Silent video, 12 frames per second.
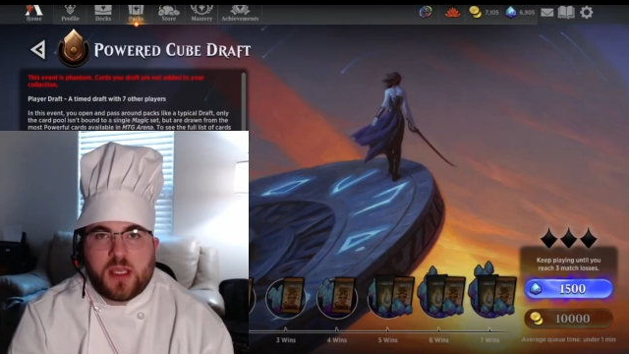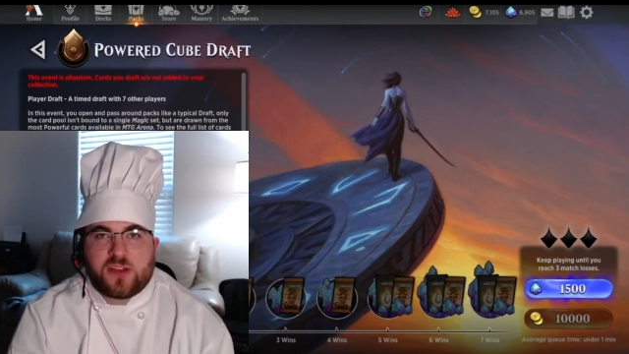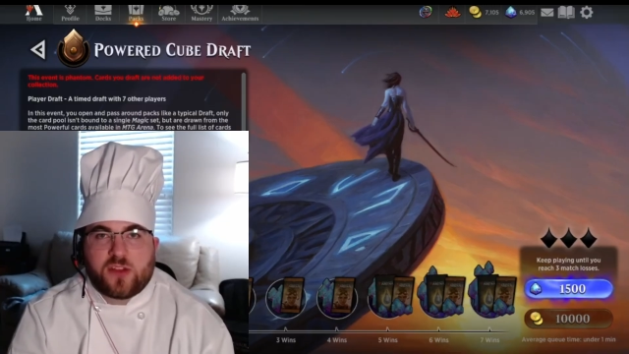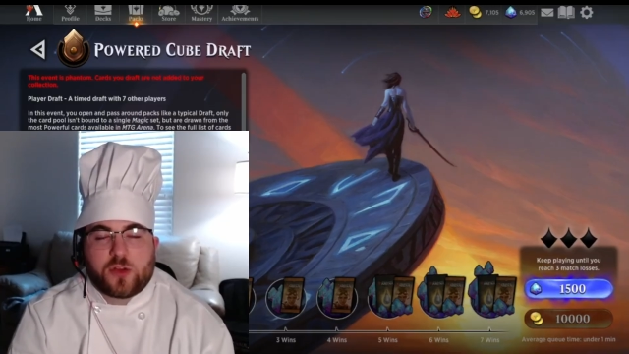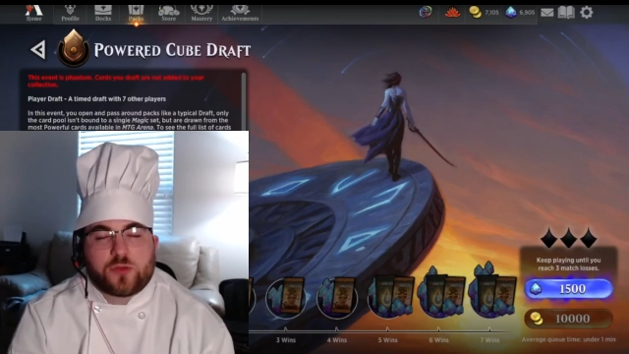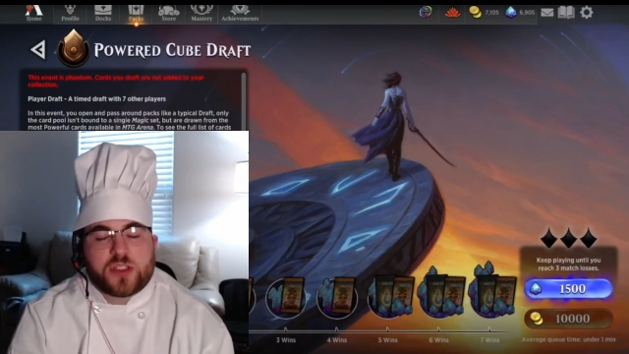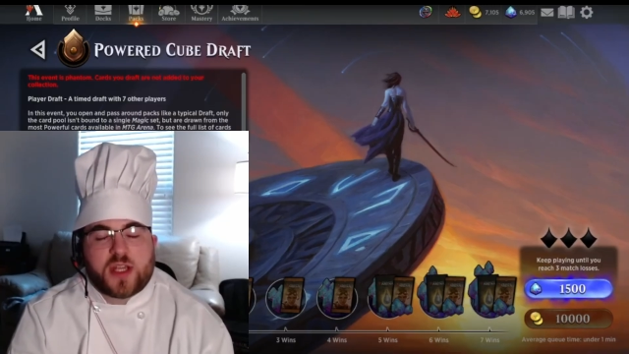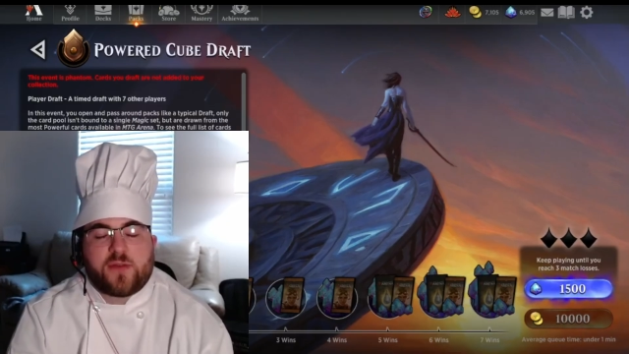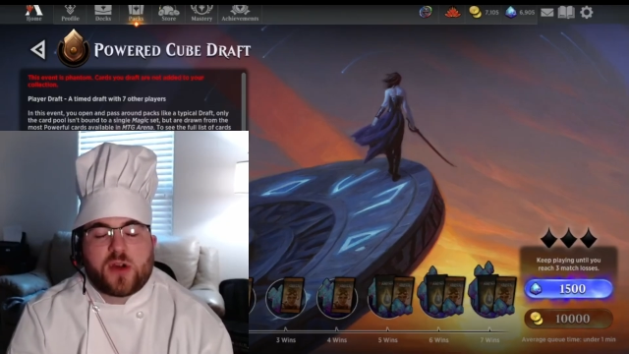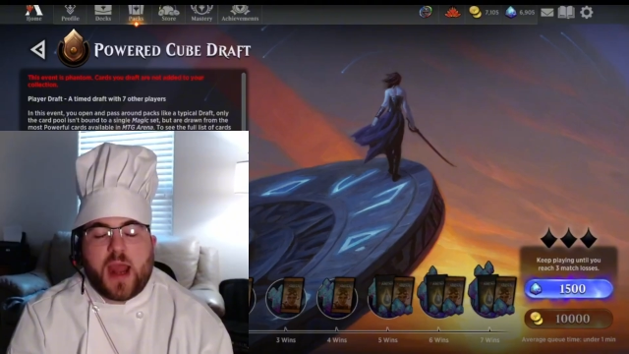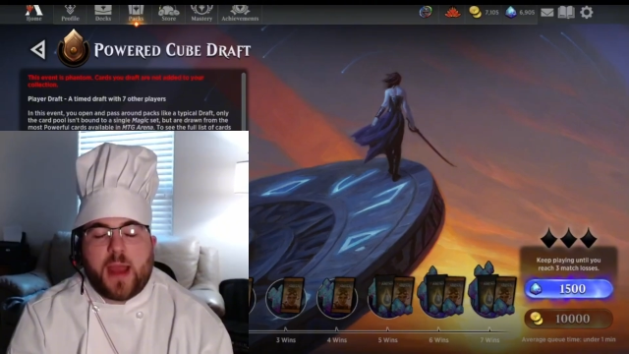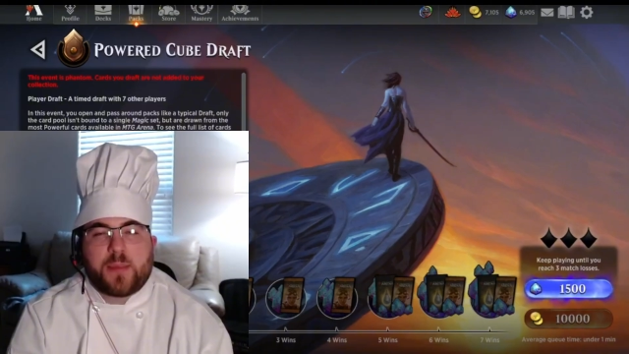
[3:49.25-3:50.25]
so it's
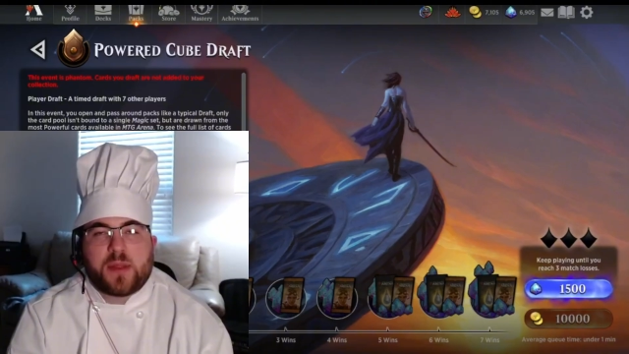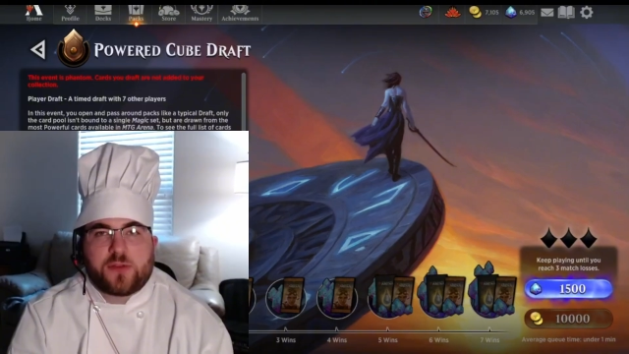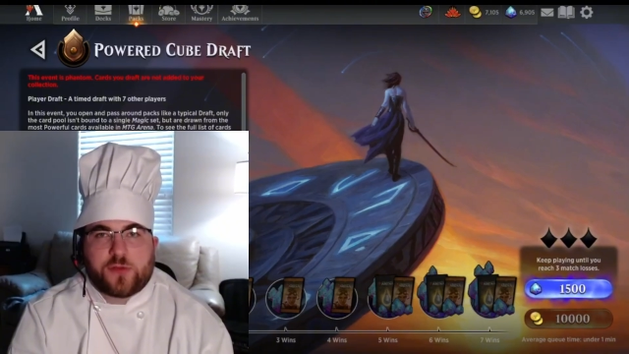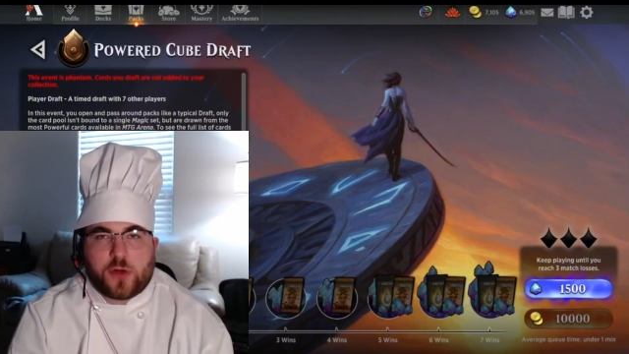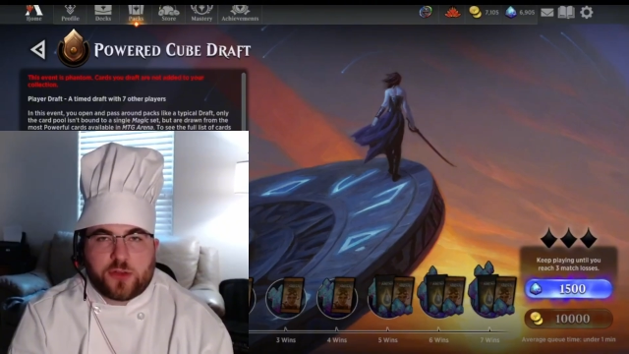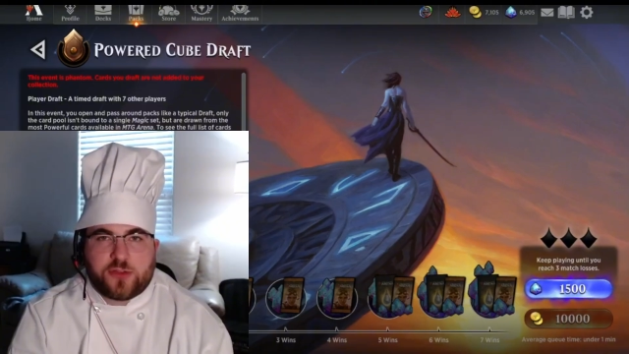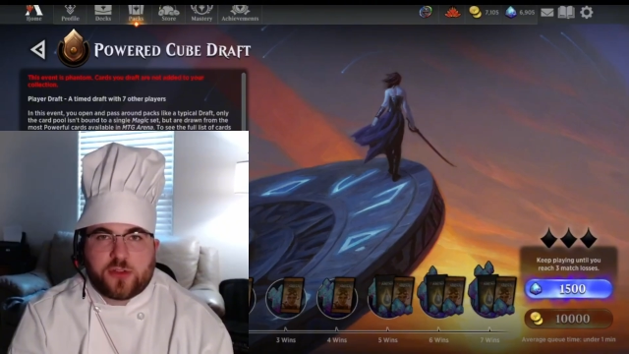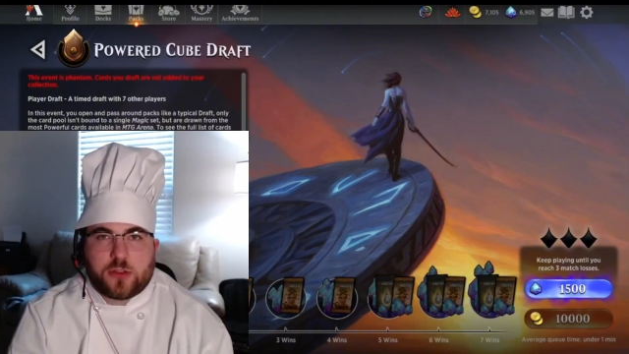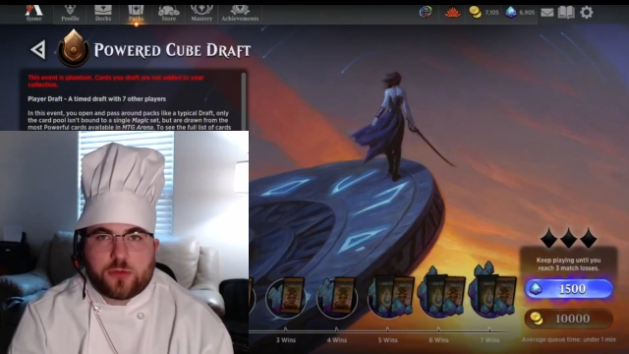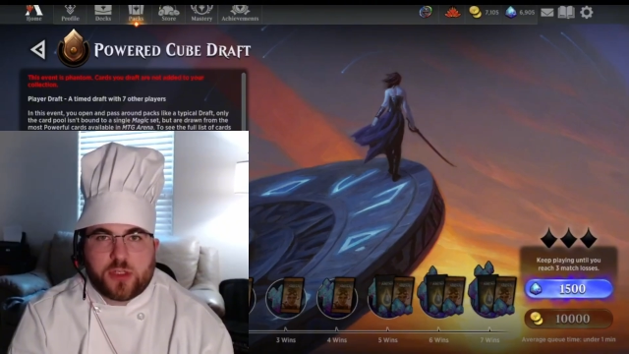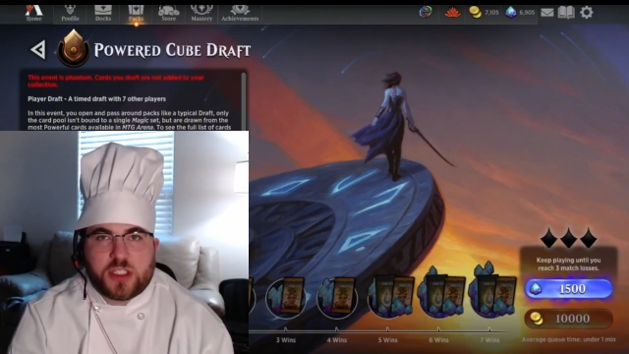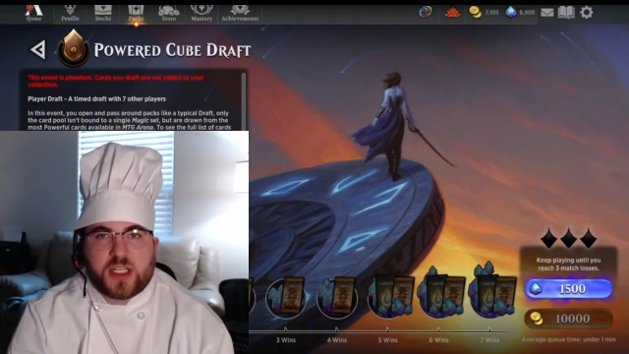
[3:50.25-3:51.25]
whichever happens first,
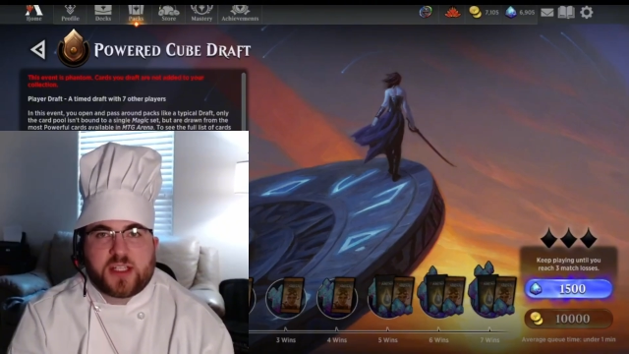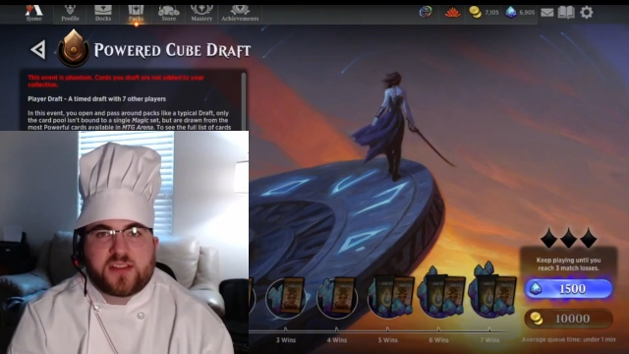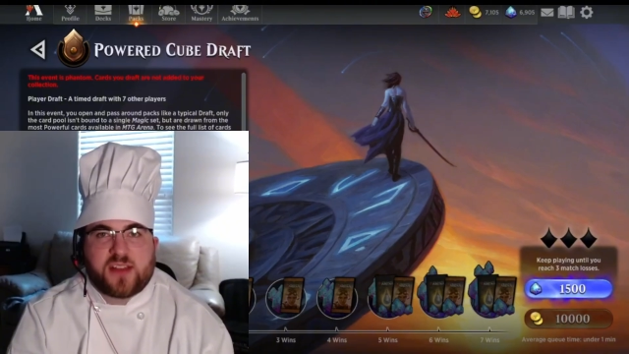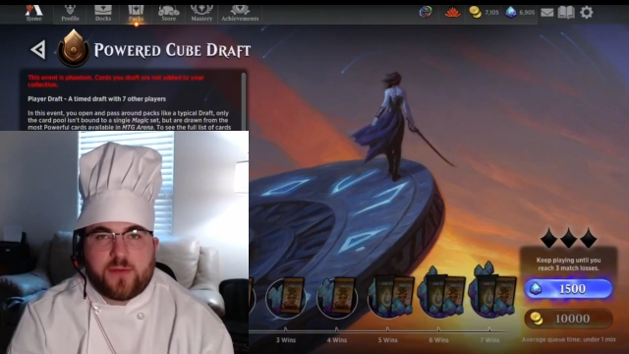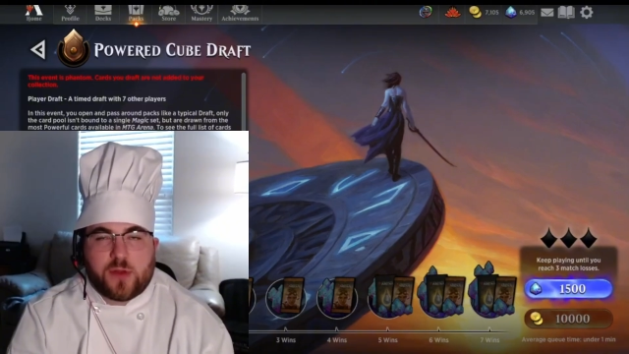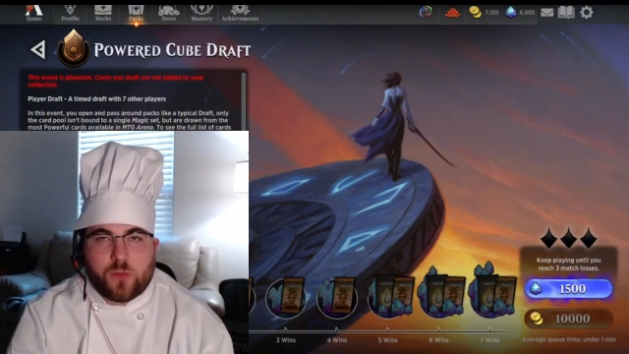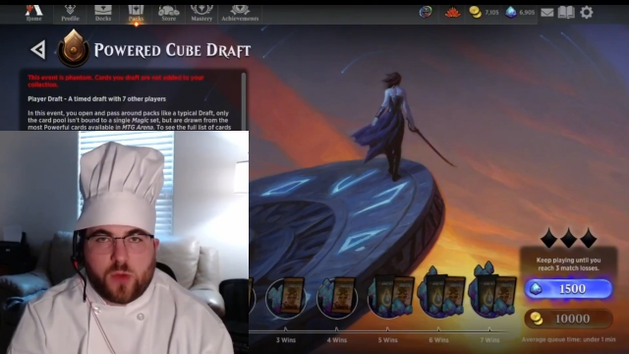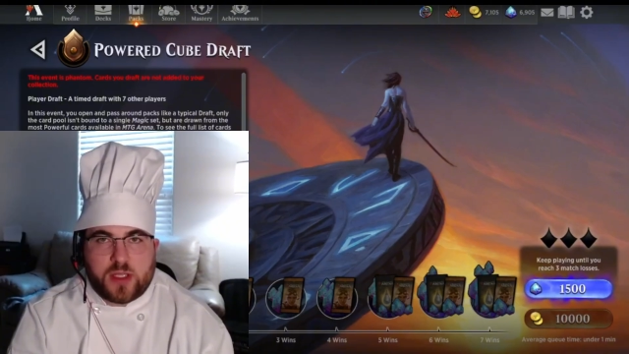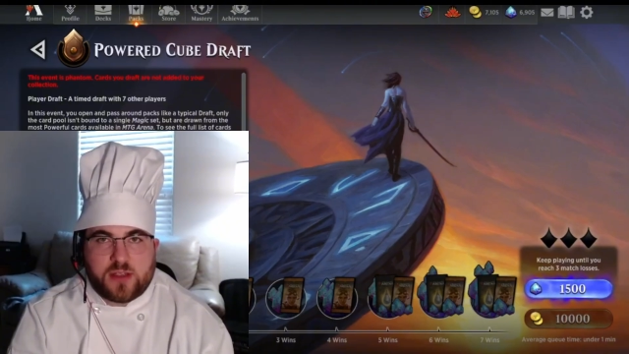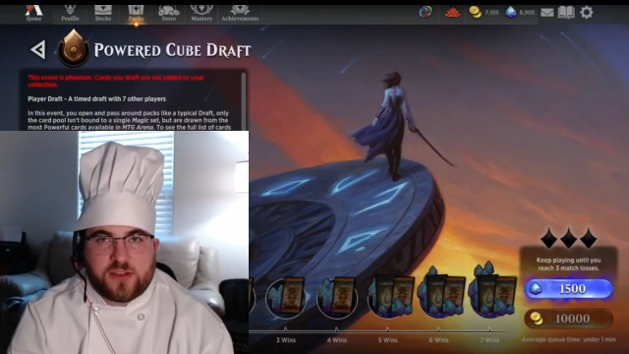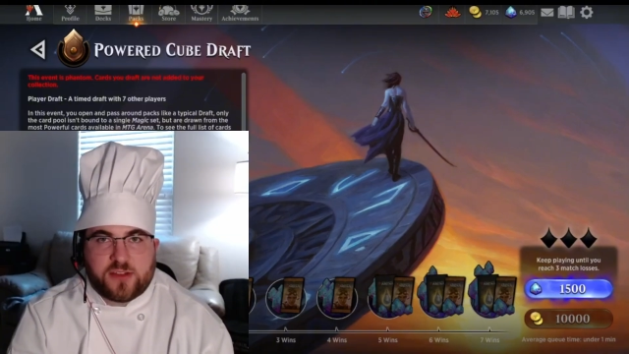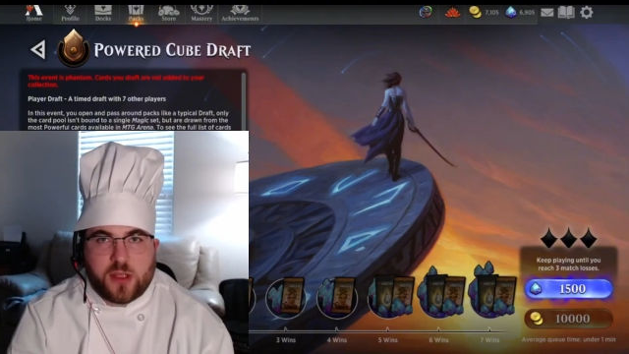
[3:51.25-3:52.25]
reaching 7
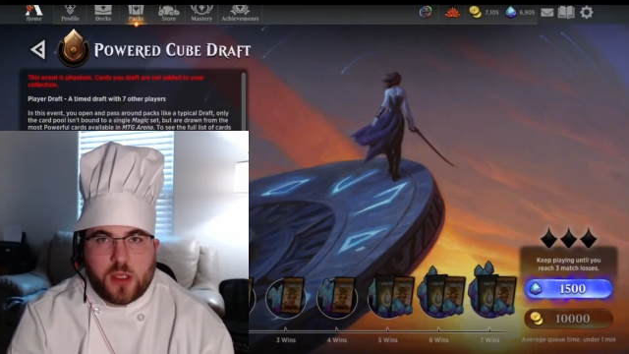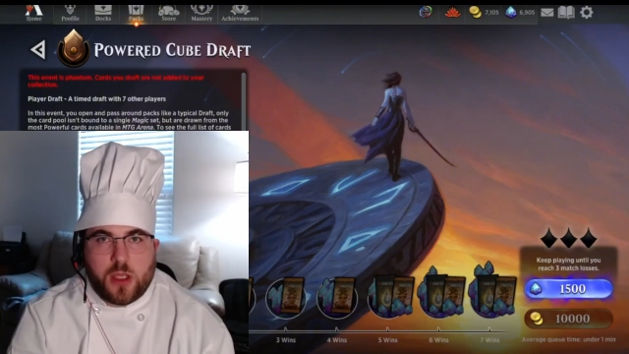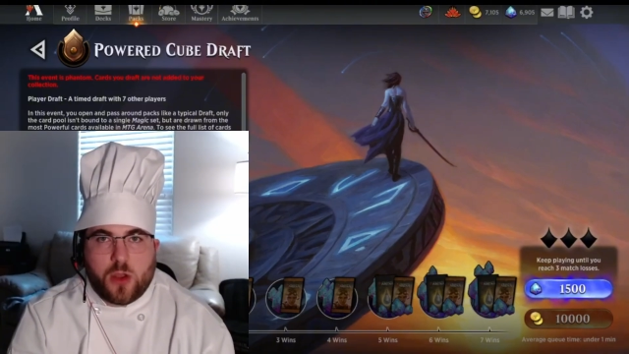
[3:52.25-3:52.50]
wins